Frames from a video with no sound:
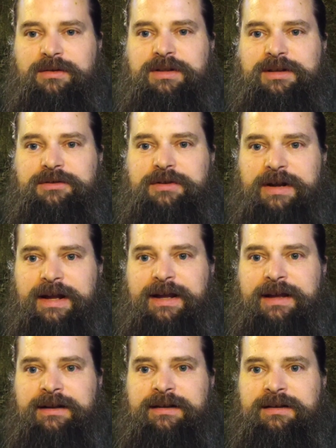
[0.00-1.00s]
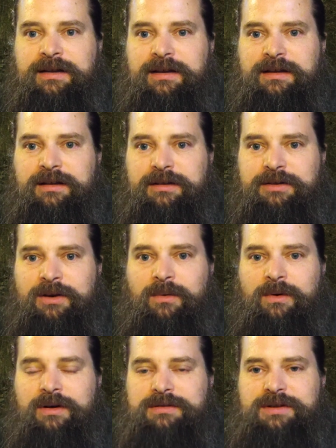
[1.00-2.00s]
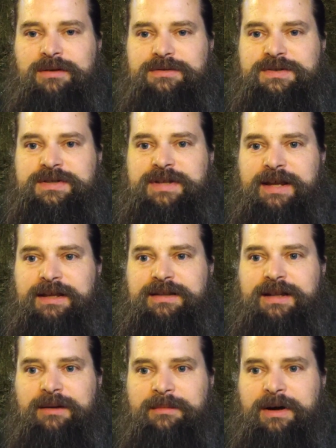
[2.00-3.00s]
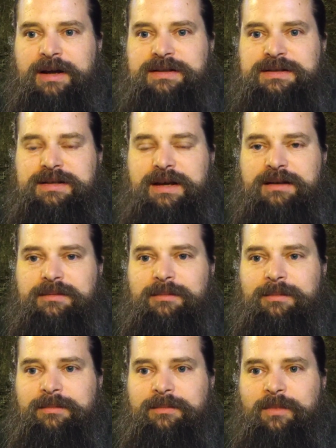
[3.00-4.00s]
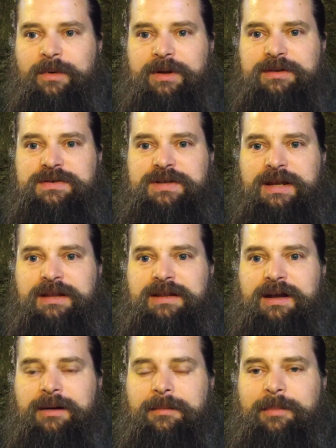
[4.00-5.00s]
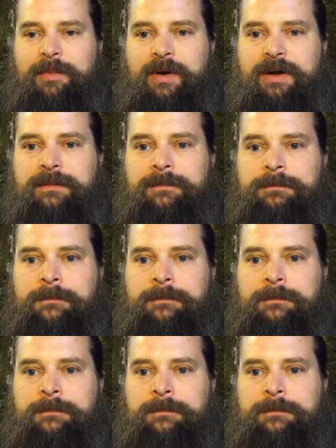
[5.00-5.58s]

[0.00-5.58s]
Clear your head and go on. Don't stay in that mindset. We understand that, but